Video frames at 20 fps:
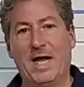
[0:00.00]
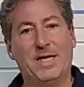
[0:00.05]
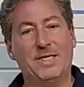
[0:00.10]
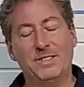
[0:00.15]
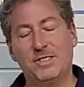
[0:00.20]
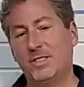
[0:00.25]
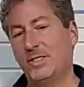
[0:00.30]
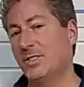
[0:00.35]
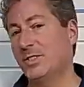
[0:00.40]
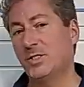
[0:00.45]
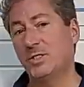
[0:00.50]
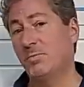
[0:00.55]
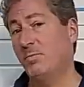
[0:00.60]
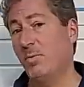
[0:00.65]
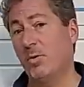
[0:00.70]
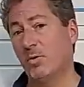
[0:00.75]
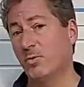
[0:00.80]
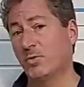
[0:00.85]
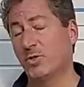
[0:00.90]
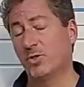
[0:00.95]
as it's
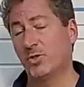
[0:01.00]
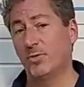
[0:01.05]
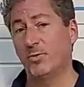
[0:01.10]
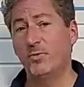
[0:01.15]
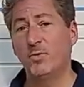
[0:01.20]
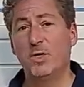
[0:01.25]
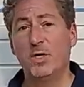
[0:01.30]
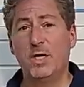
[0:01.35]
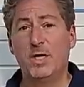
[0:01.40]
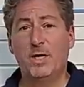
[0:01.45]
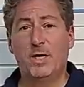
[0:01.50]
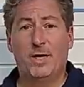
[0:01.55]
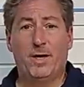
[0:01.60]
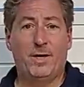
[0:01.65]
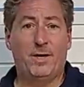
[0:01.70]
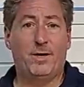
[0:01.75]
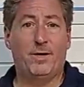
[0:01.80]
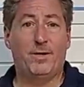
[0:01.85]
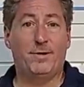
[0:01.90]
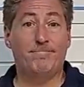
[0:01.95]
supposed to.
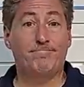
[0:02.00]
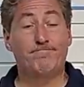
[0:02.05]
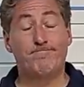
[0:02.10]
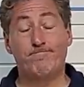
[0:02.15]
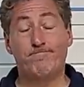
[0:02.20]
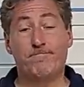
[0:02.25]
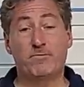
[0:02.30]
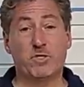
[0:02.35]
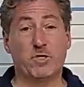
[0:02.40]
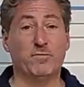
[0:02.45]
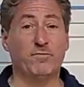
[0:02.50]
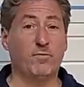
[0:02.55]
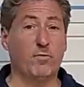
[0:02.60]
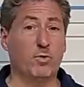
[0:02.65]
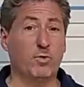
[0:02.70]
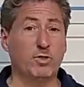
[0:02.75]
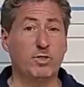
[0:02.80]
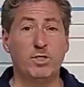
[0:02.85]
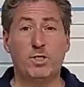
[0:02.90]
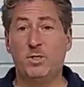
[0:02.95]
It's
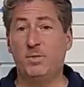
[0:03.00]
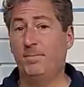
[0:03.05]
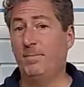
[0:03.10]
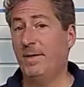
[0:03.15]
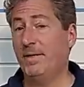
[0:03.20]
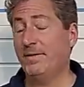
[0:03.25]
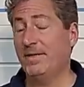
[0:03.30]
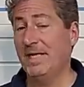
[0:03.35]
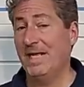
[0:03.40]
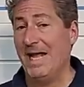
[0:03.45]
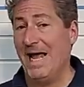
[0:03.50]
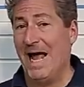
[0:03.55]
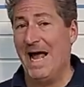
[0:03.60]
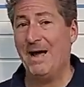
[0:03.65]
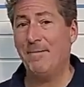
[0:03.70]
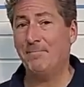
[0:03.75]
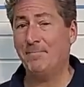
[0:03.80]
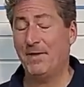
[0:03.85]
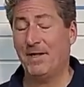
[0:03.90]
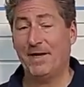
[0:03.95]
unfortunate about the
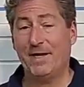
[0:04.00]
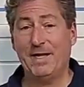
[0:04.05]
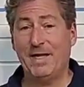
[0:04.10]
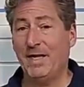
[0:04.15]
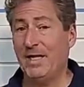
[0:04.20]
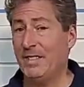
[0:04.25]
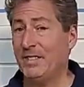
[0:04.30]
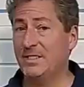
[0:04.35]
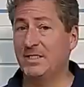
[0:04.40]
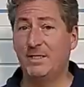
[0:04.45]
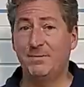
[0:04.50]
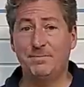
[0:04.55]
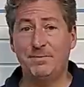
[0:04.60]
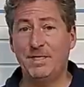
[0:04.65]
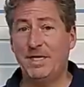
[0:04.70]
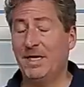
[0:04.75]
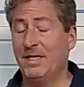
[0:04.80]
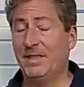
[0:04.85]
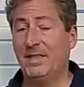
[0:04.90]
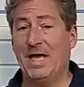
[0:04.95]
app that I can't seem
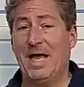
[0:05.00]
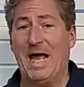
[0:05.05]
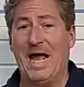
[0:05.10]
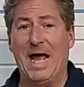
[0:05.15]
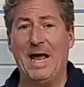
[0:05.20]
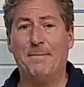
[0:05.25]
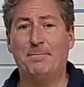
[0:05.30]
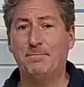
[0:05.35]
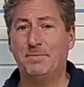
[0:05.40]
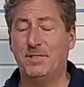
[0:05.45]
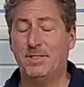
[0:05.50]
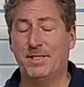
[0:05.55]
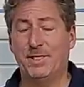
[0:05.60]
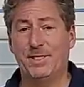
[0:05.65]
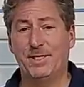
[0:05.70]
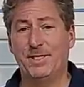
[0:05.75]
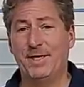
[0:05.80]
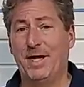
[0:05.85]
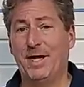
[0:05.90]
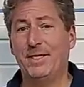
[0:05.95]
to get the app to
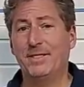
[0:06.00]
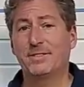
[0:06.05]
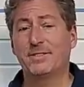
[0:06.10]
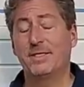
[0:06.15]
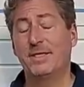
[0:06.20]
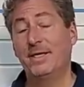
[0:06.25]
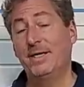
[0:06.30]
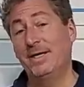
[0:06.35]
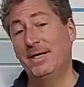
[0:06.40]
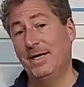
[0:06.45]
connect,